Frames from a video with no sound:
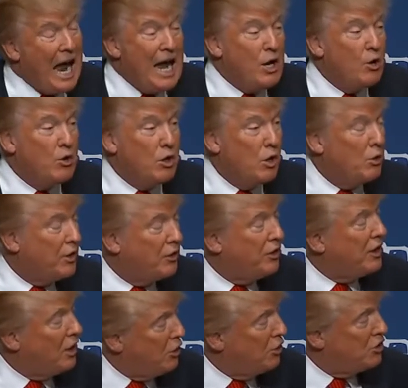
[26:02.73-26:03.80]
I don't know that
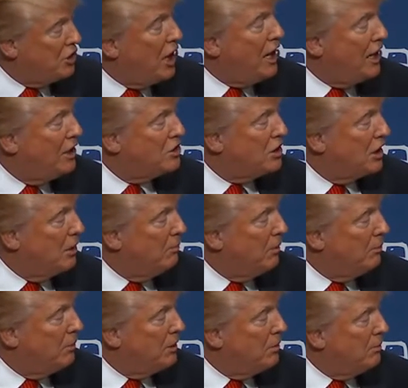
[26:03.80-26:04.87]
the other side has the
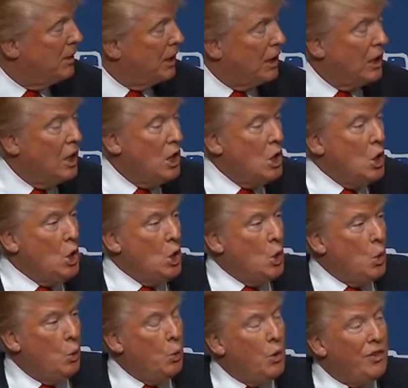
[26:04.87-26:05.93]
commitment to make it.
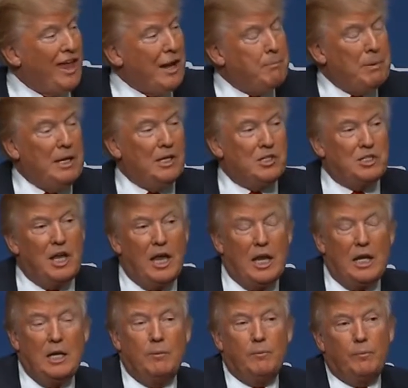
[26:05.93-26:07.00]
With that being
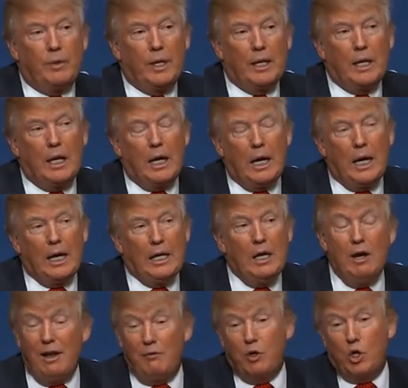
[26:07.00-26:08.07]
said, you
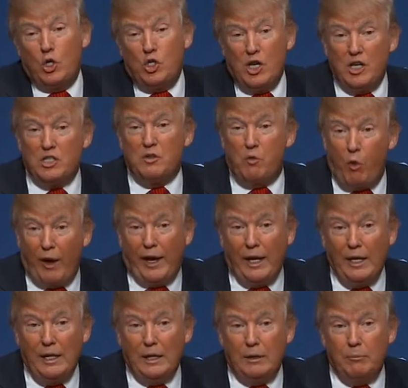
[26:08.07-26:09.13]
know, I have a good chance of
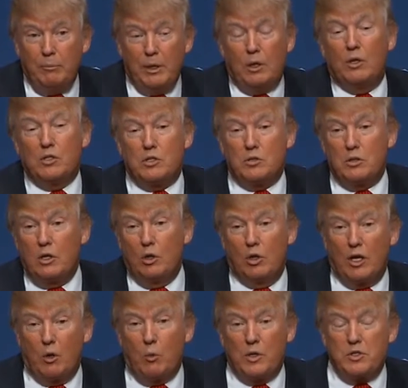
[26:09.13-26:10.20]
winning, because you
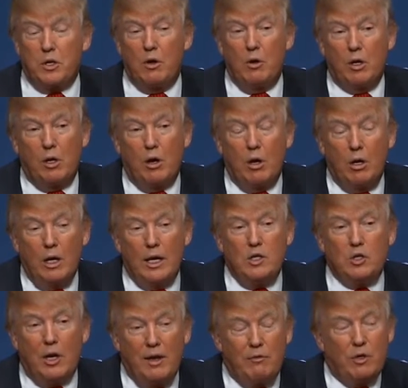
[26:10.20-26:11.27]
look at what's going on, and
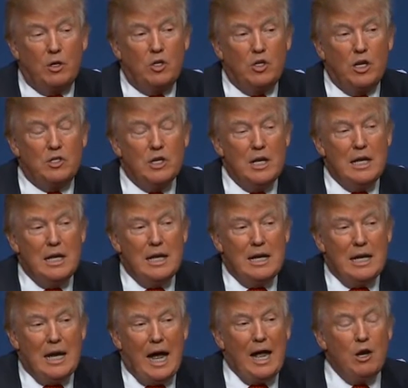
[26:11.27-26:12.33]
so I have a good chance.
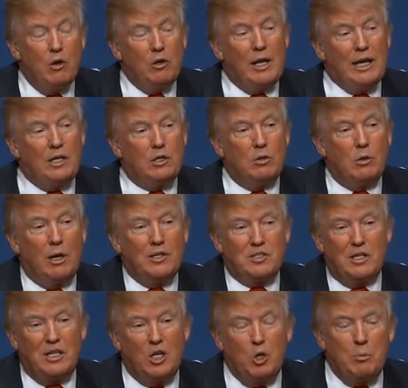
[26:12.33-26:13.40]
I don't like to, as
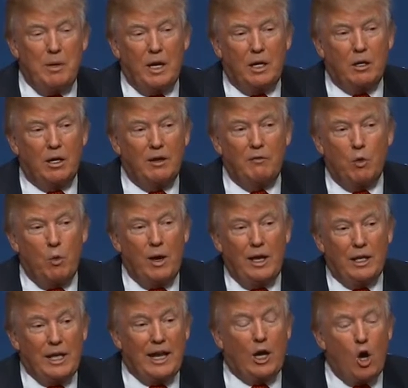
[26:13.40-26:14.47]
a deal maker, give away
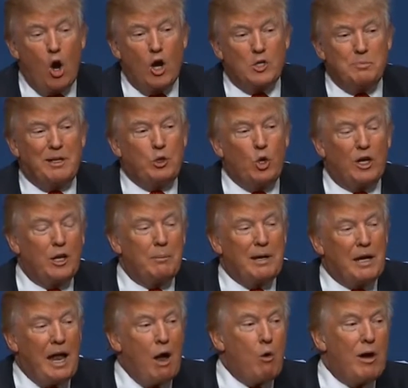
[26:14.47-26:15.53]
a lot of cards by talking
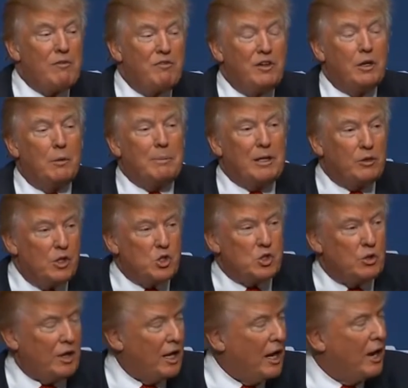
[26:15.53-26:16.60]
about how I feel about this
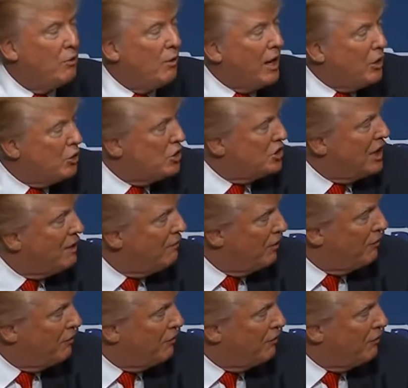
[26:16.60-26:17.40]
or that. I'd rather save